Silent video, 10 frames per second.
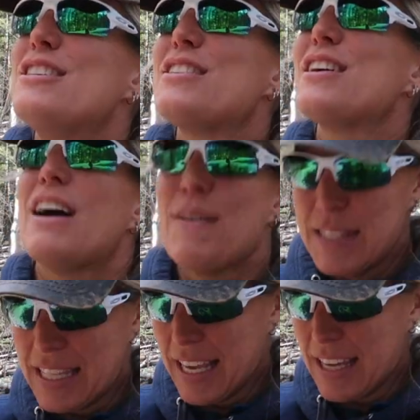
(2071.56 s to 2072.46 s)
So I
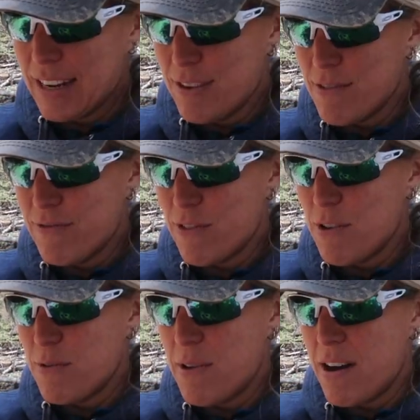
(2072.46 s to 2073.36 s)
was thinking of going for
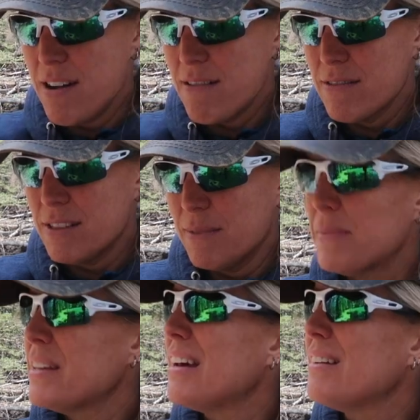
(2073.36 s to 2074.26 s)
a walk or
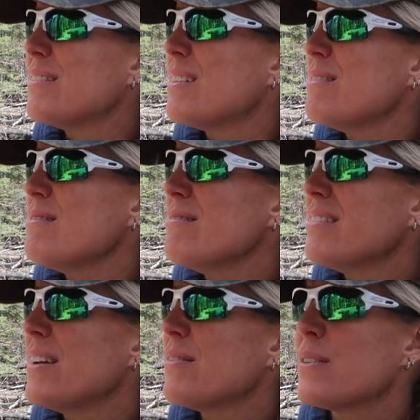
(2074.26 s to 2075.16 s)
something. I don't know.
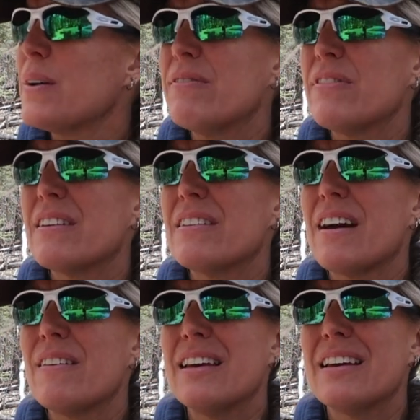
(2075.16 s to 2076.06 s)
I haven't quite figured it
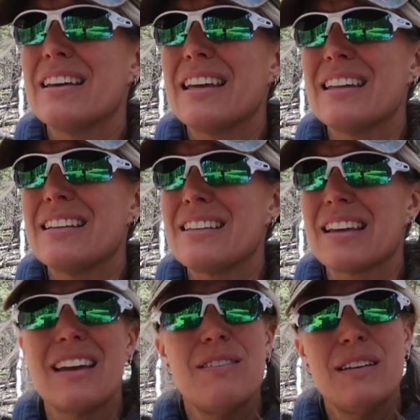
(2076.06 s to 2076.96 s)
out yet. Again, it's
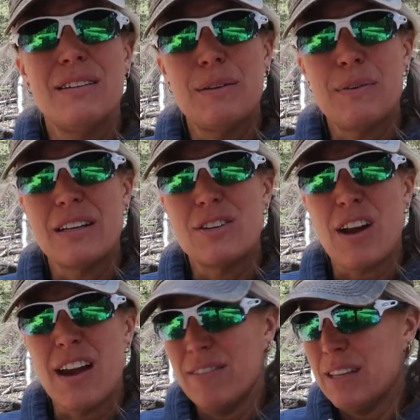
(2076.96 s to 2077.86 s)
like I don't really want to
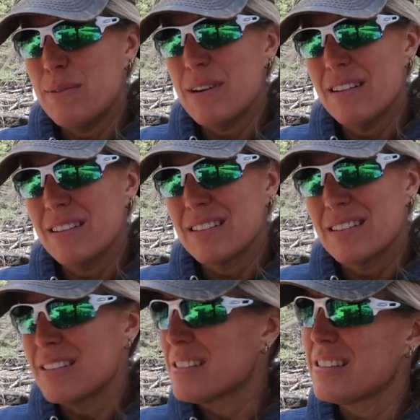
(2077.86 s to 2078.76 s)
drive anywhere
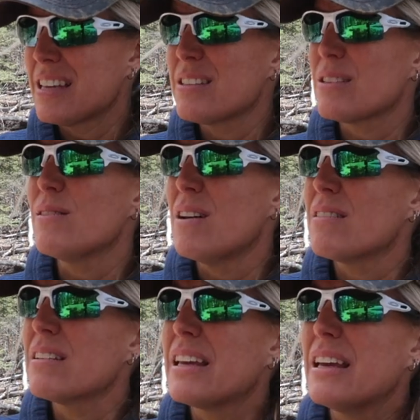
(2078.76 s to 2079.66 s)
because it just takes so
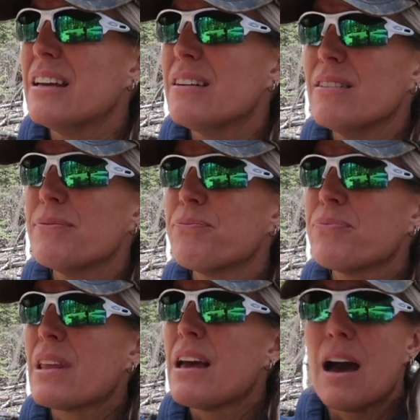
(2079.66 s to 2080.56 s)
long to get here.
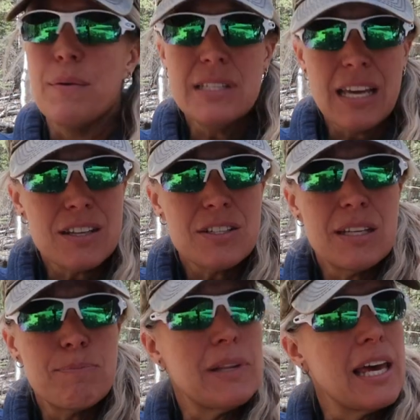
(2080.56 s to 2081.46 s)
I was
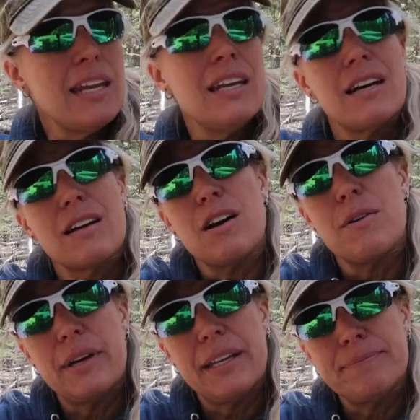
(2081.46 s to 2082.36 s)
actually planning on
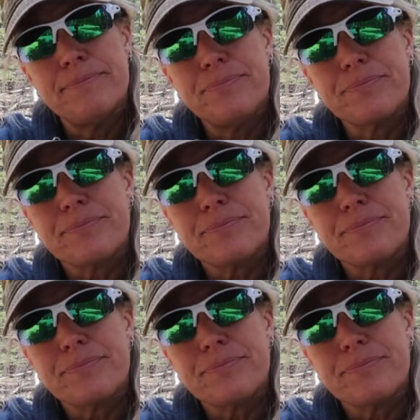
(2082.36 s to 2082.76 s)
going.